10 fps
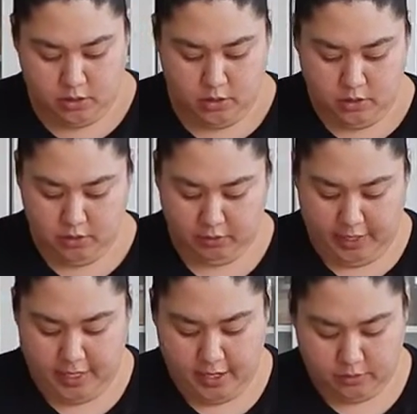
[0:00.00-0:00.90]
You can
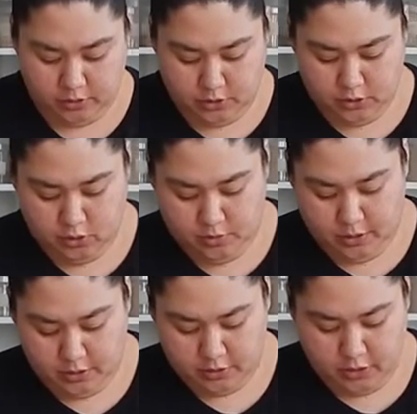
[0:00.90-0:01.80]
lay down 2
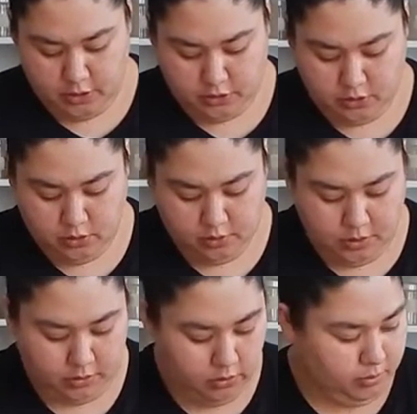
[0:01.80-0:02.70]
because you need 2 to
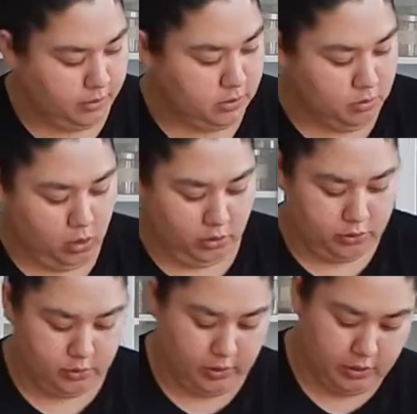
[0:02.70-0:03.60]
be a little bit
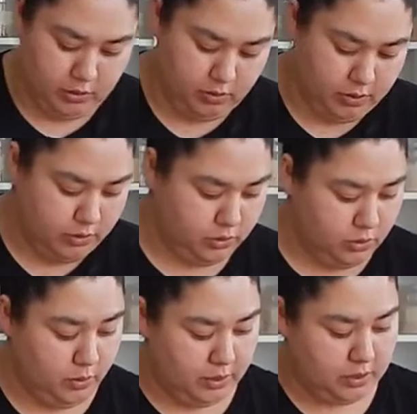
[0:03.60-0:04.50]
smaller, so you can do this
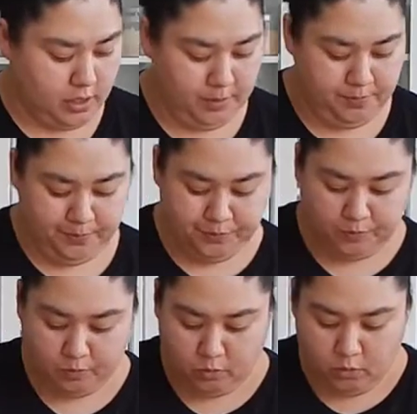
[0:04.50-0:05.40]
2 at a time.
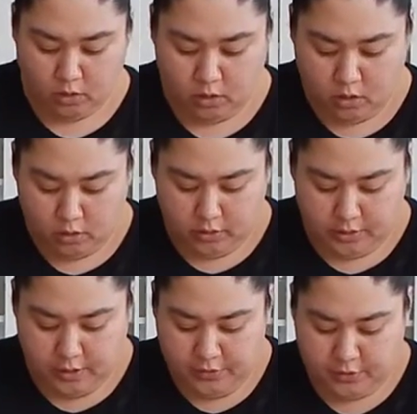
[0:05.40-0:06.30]

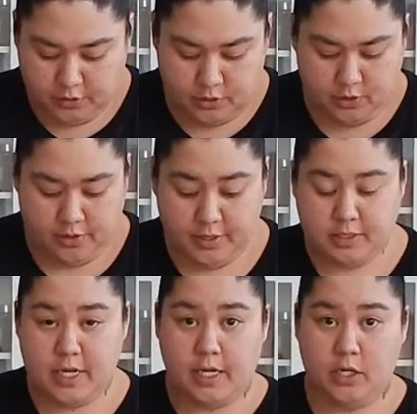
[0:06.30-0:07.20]
Lay down the 2 and
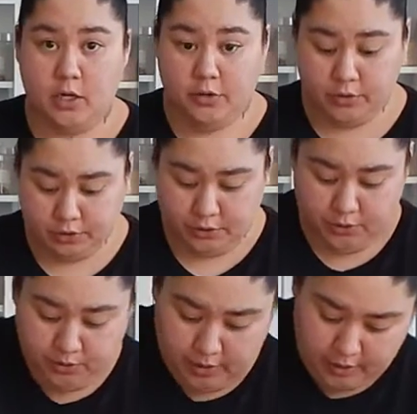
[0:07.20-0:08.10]
then take another
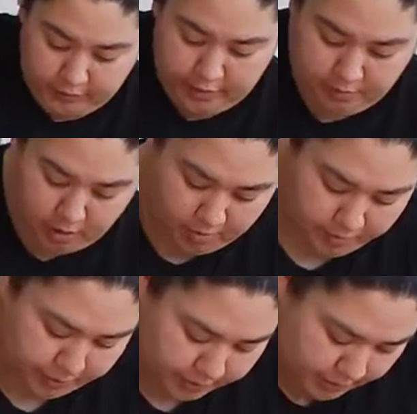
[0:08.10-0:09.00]
2 and lean them
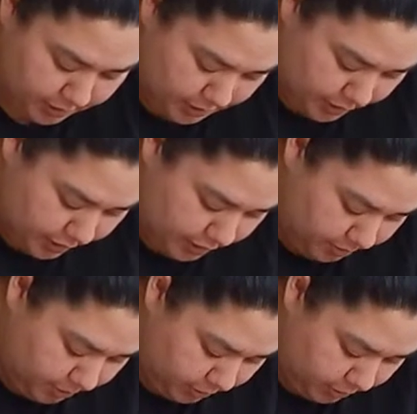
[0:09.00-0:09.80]
up. Get them